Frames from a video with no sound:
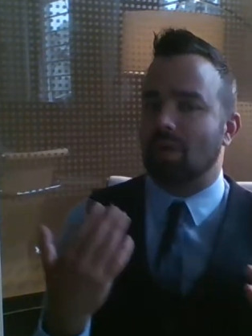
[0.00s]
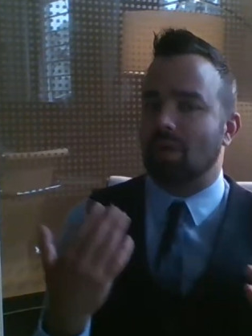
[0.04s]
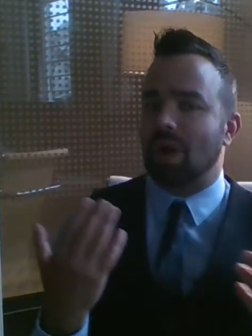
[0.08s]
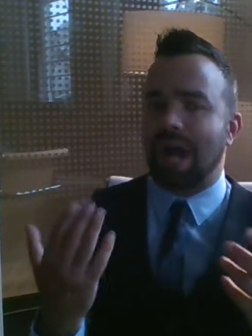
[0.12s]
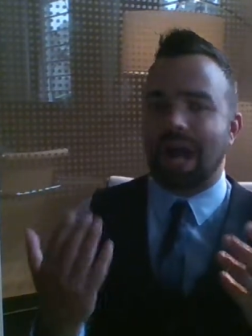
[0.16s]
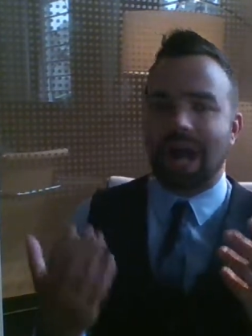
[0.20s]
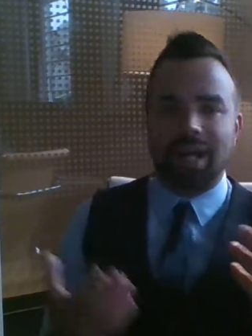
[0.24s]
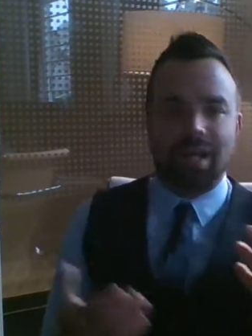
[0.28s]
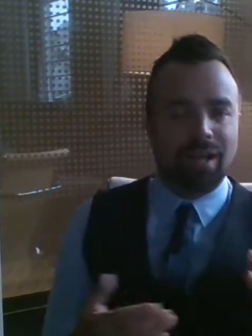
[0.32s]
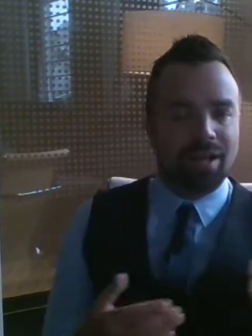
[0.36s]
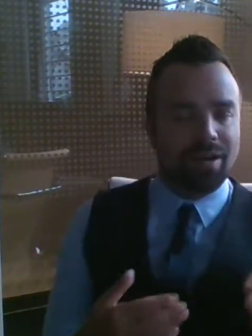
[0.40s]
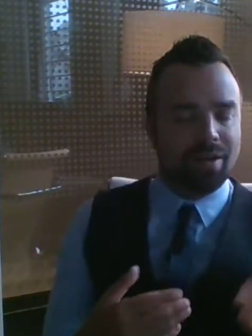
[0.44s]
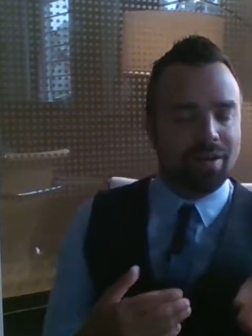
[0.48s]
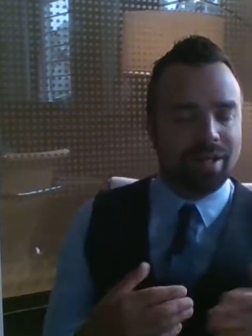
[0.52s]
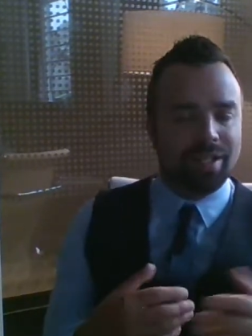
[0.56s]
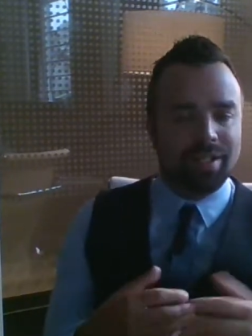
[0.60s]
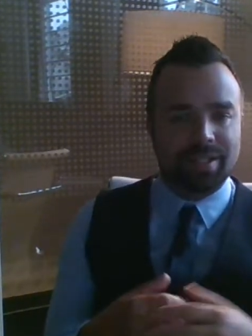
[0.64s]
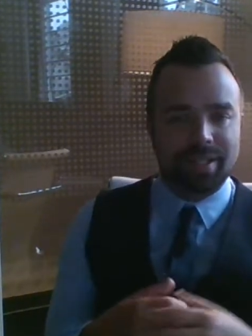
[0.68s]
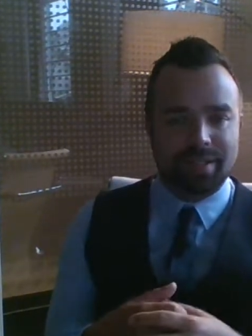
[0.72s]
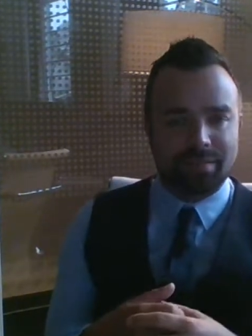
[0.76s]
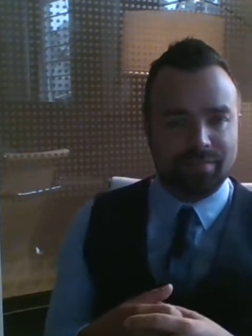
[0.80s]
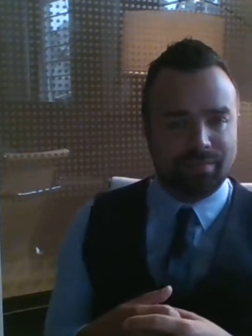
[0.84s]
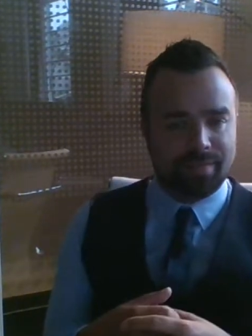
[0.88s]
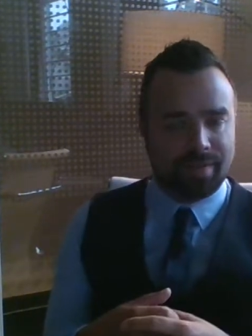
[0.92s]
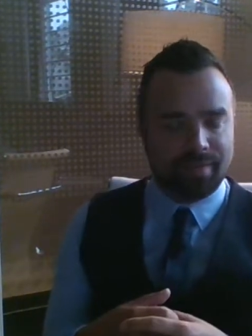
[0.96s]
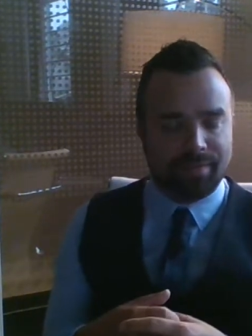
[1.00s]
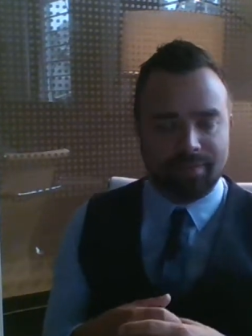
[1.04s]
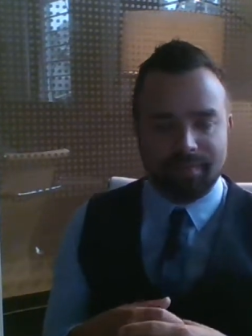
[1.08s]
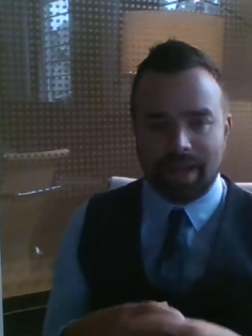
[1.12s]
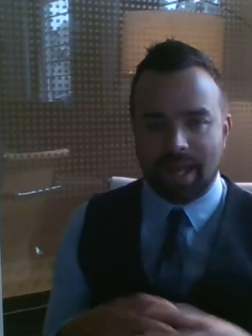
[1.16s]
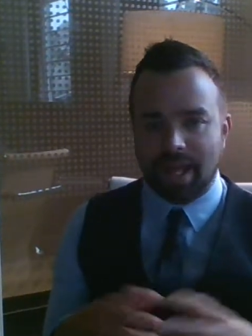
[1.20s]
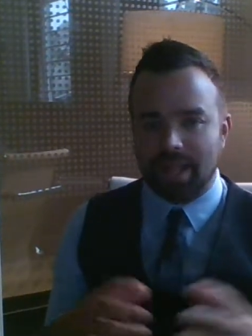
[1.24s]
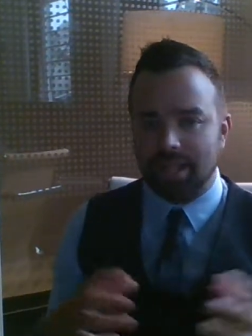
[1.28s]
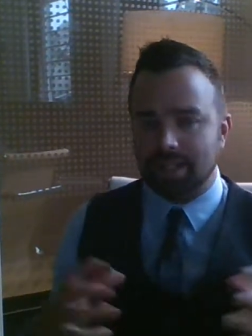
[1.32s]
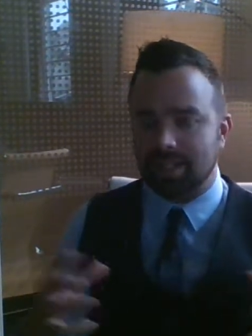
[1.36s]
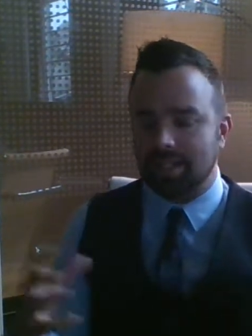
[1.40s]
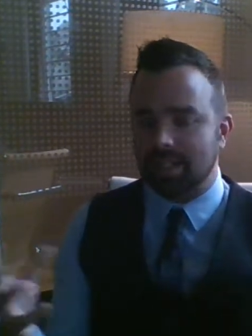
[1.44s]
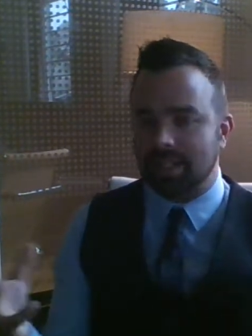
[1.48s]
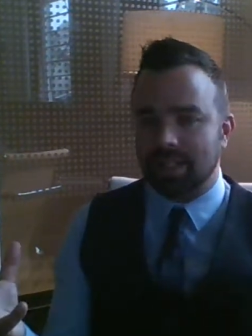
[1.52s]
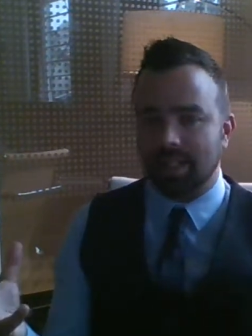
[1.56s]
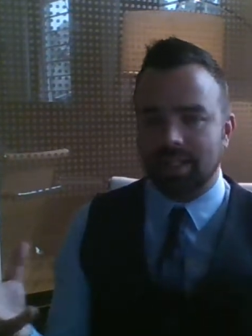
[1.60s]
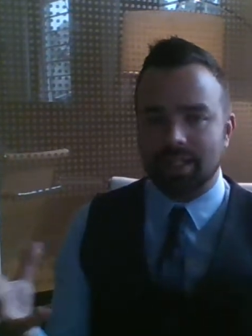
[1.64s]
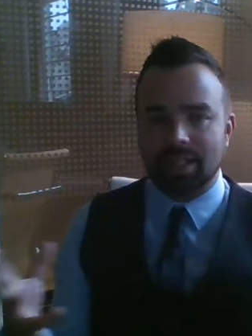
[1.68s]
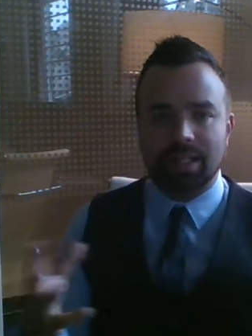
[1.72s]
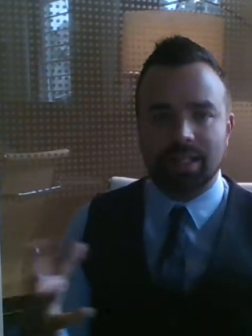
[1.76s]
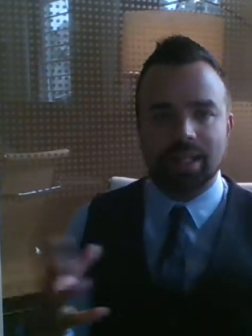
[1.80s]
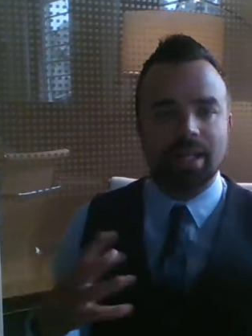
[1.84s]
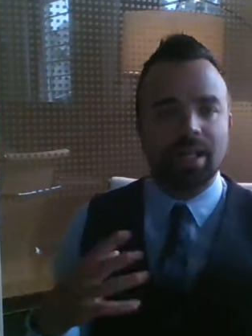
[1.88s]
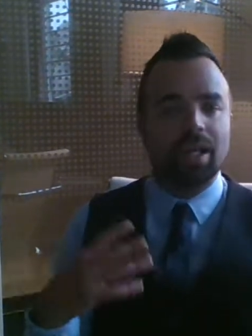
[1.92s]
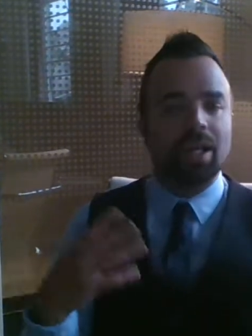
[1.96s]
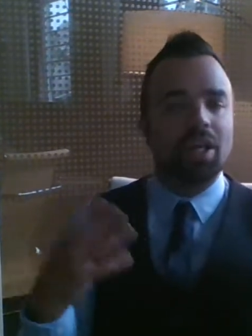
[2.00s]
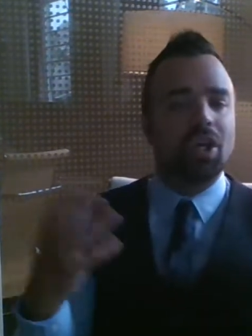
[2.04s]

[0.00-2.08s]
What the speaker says: analysing, reflecting,